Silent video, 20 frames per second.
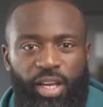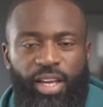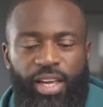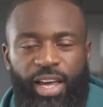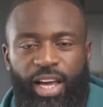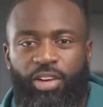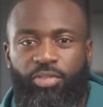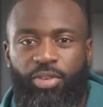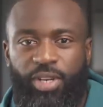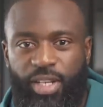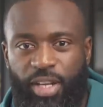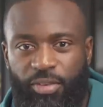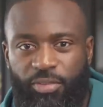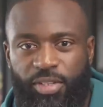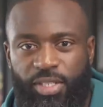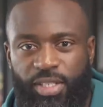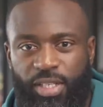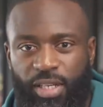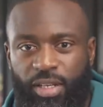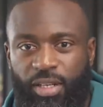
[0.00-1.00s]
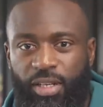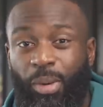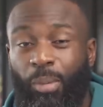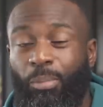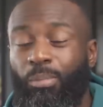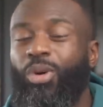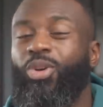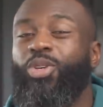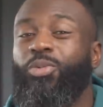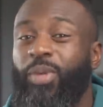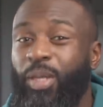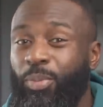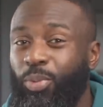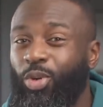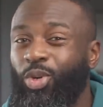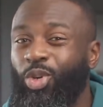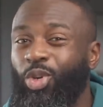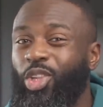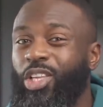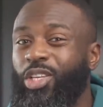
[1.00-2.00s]
a calorie deficit. But most
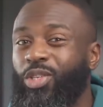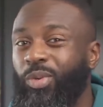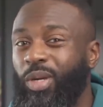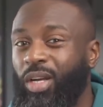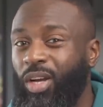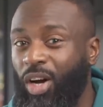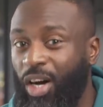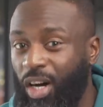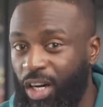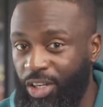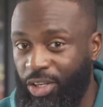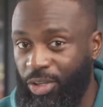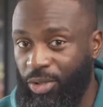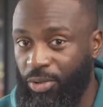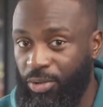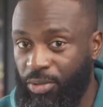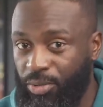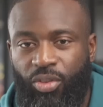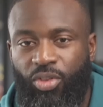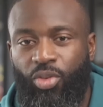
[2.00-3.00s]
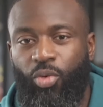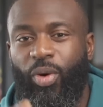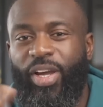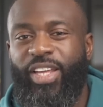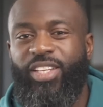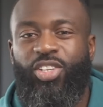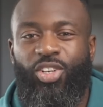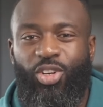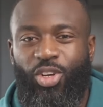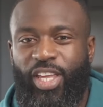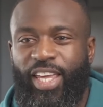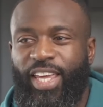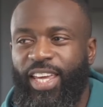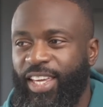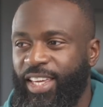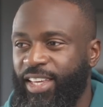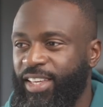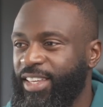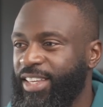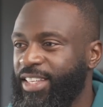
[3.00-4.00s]
people do this with cardio. The way to look at
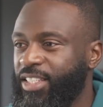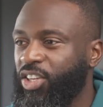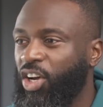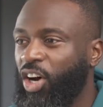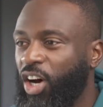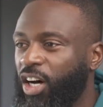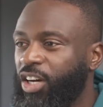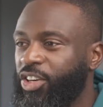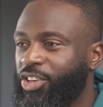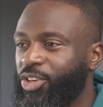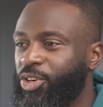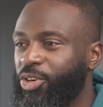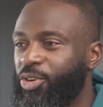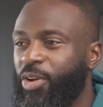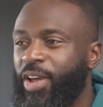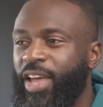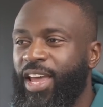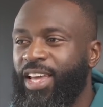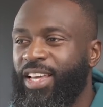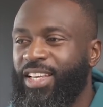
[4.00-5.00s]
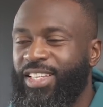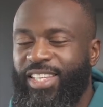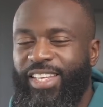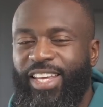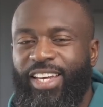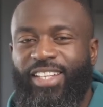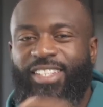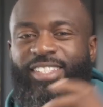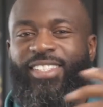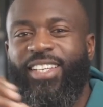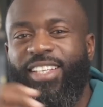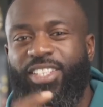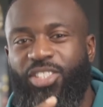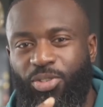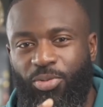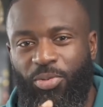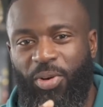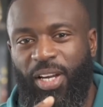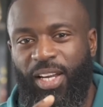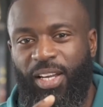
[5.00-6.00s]
it is cardio is the
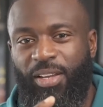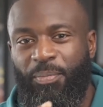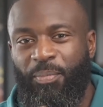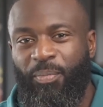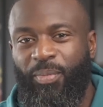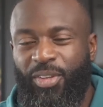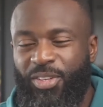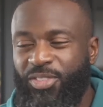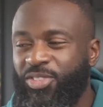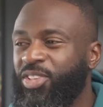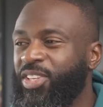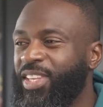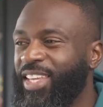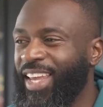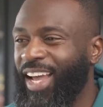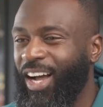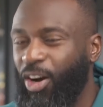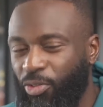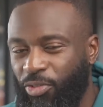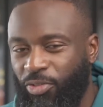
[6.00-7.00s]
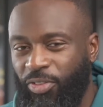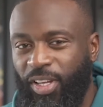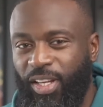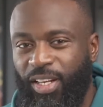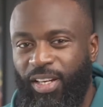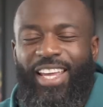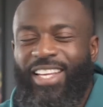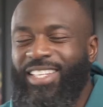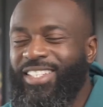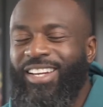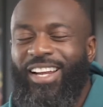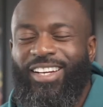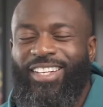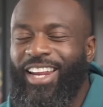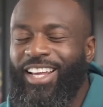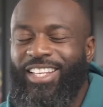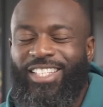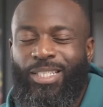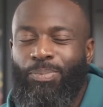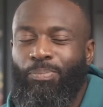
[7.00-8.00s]
accessory to the outfit. It's not
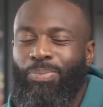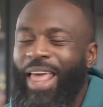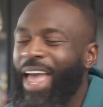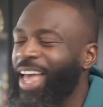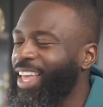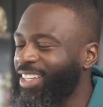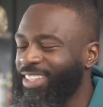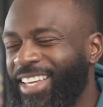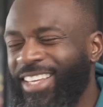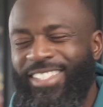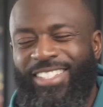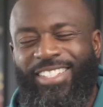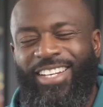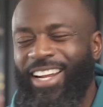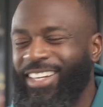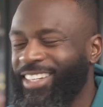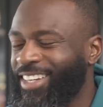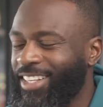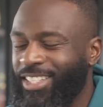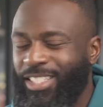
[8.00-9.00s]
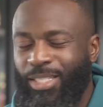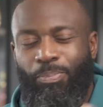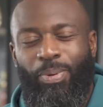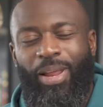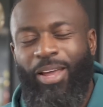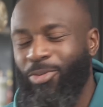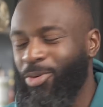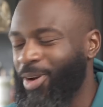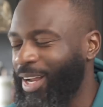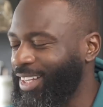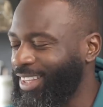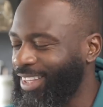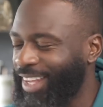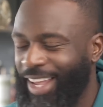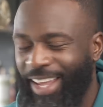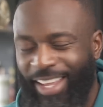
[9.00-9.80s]
that split. It's not that split right there.